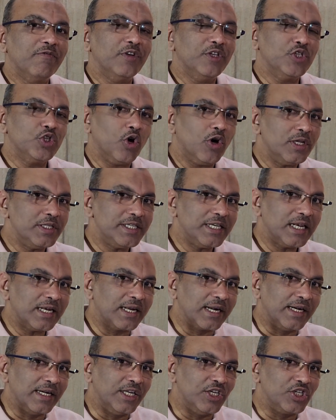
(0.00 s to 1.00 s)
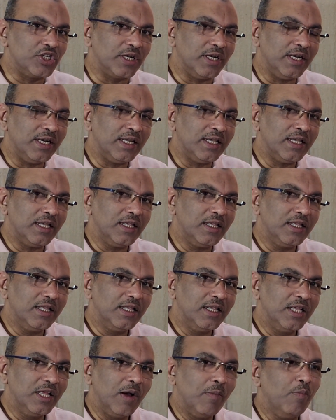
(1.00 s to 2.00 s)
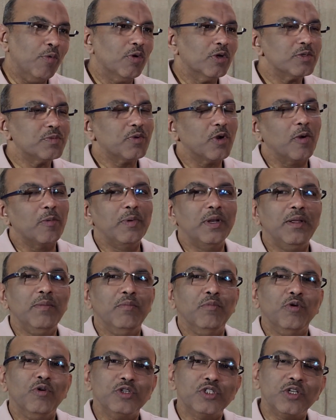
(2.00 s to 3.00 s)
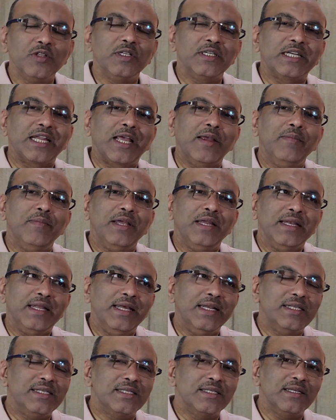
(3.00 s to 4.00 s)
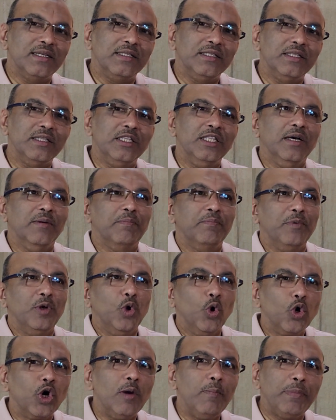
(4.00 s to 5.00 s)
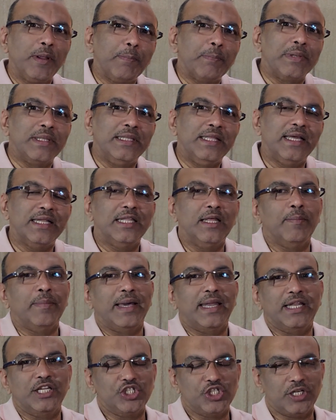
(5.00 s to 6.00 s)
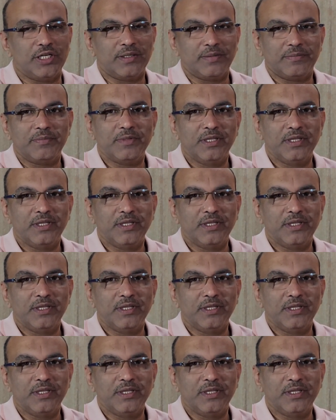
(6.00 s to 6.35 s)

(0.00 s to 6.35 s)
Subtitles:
physiological condition, most probably, most of the time, it gets the local people there, they manage it.